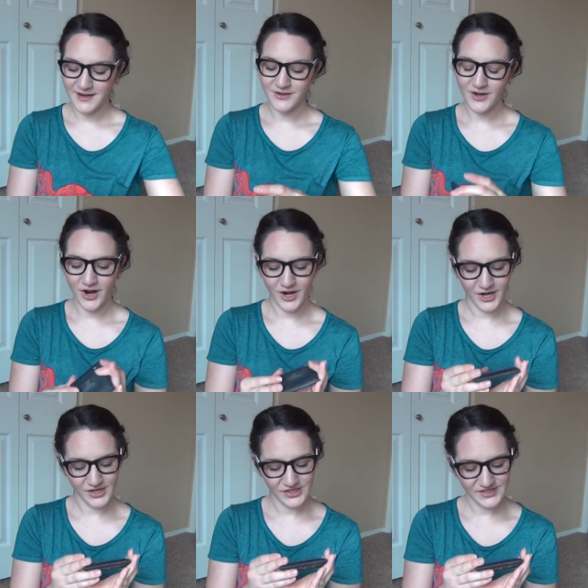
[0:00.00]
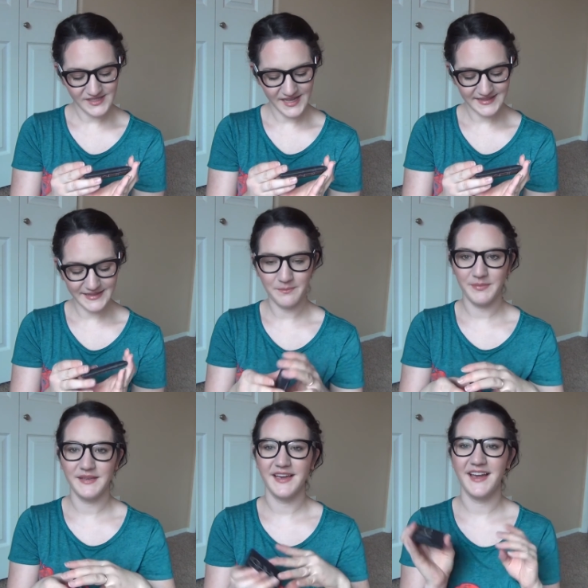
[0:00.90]
NARS
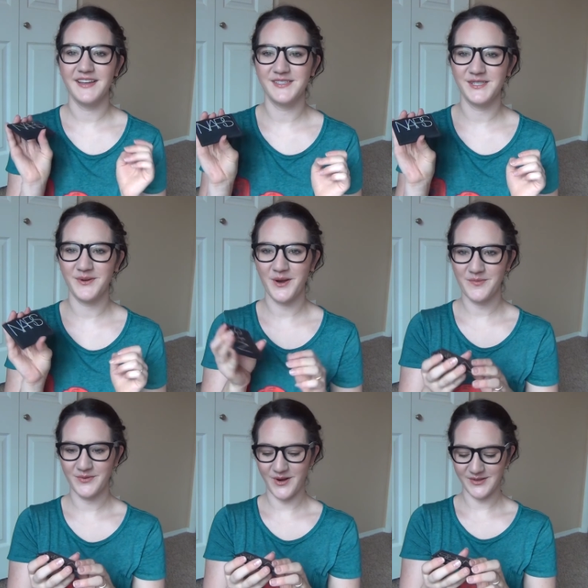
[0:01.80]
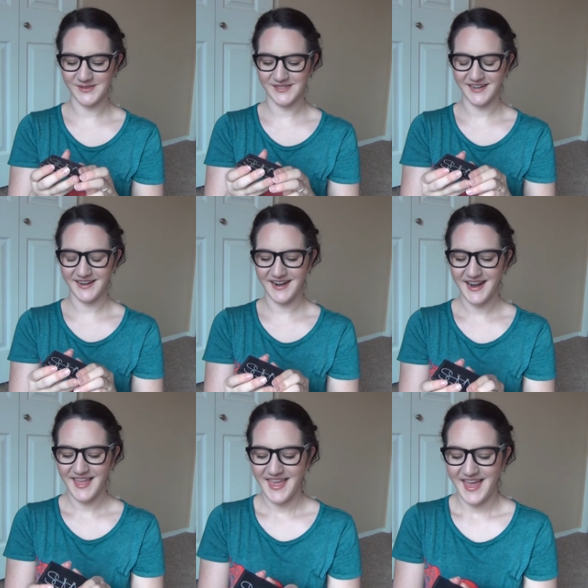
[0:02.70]
Olympia Duo Bronzer,
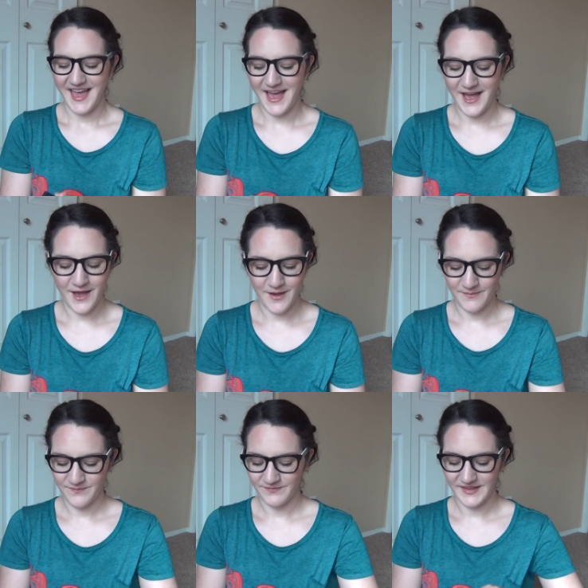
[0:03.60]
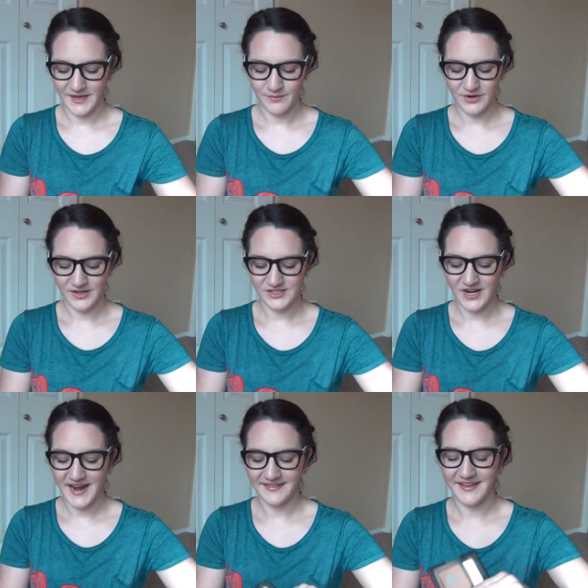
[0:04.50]
like a bronzer
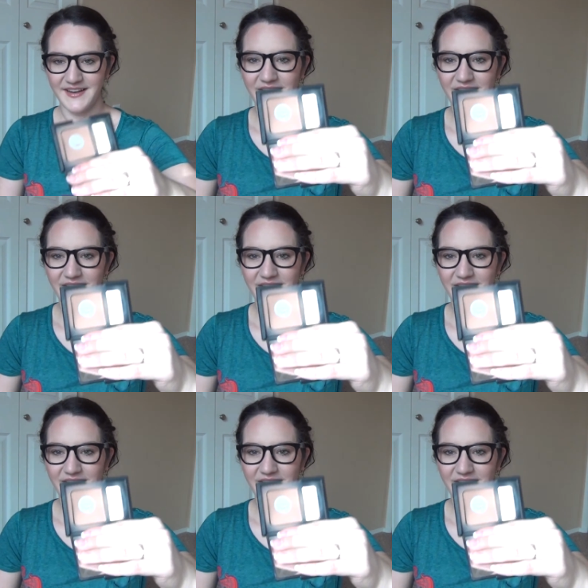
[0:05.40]
highlight.